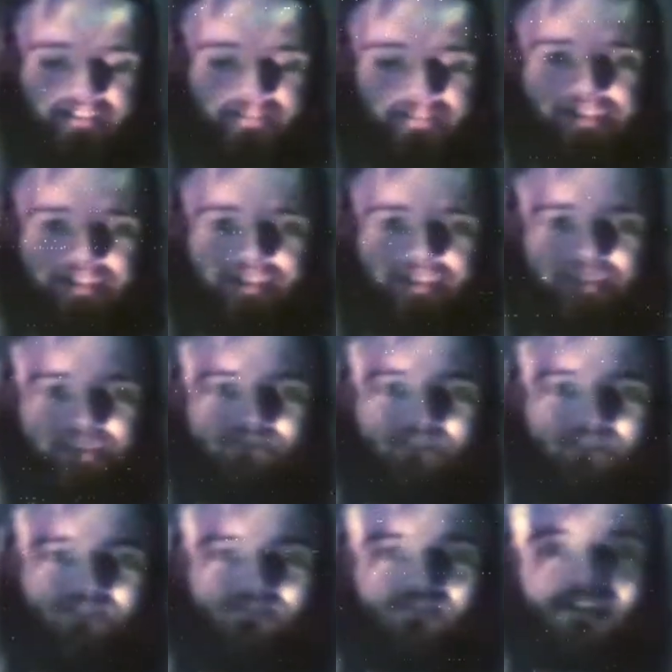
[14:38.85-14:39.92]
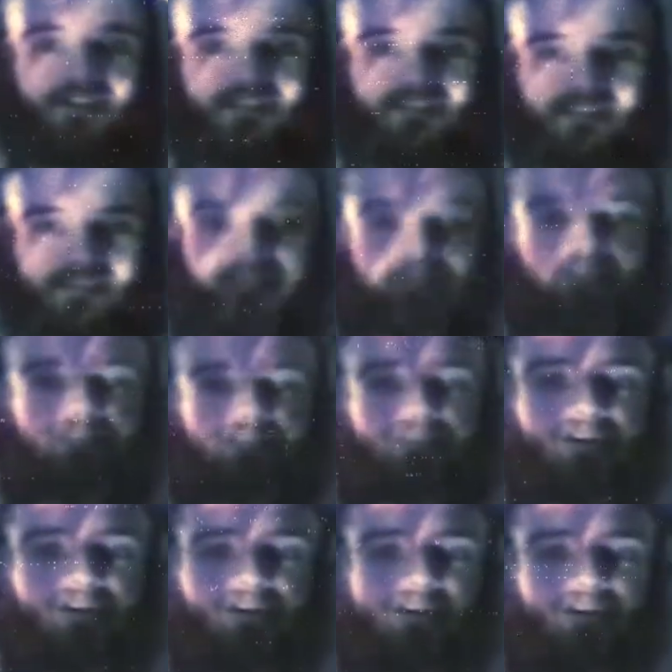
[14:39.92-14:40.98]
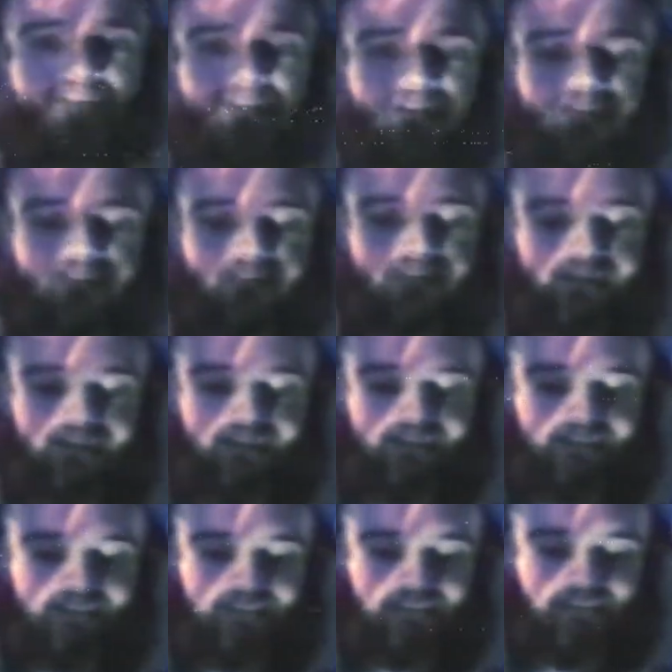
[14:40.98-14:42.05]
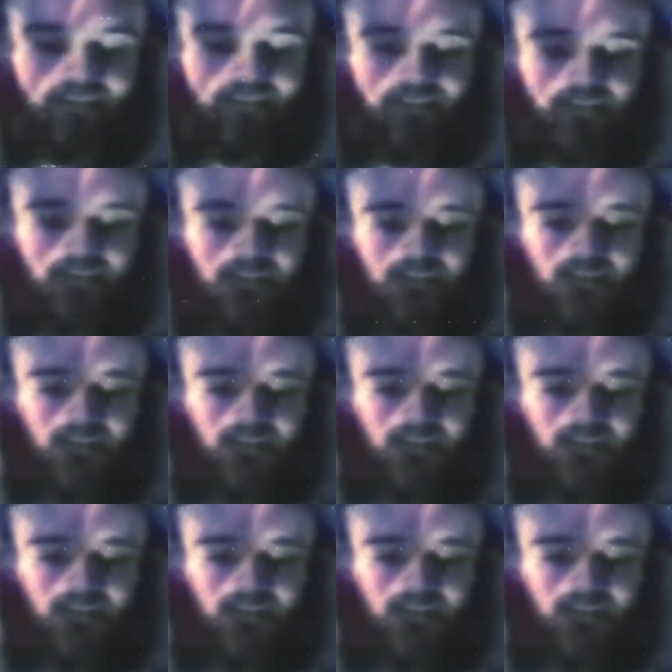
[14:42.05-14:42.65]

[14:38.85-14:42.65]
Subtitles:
We spread our wings for the first and last time at king tide.